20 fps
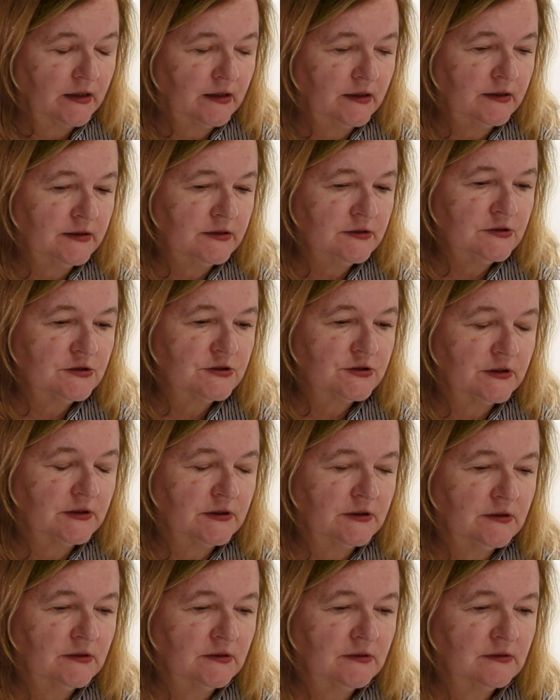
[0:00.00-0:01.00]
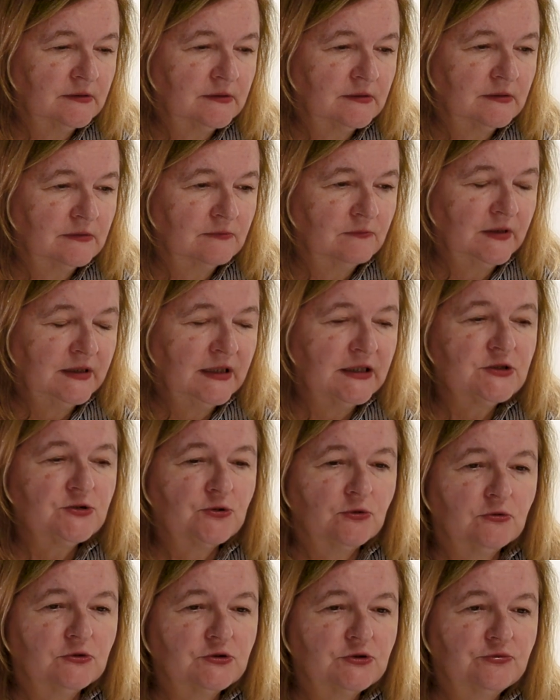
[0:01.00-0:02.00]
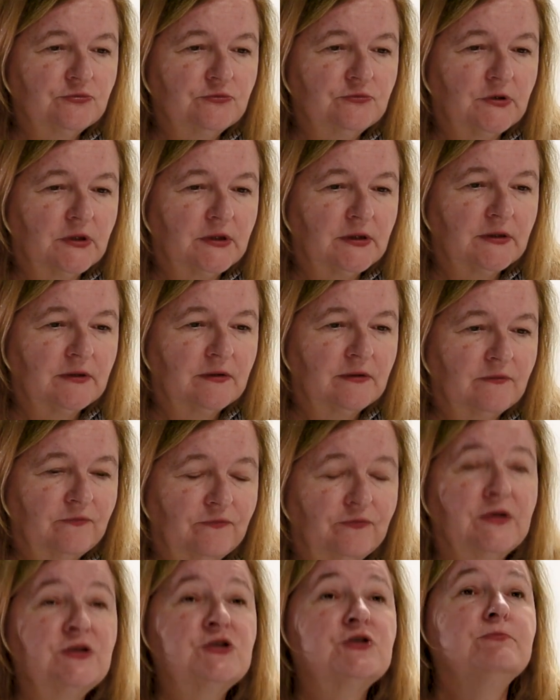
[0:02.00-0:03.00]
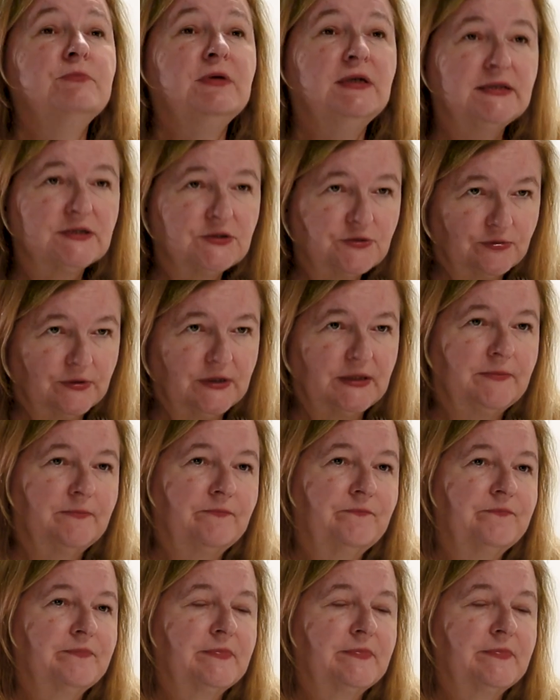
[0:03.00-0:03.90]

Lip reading: And when I talk to French military,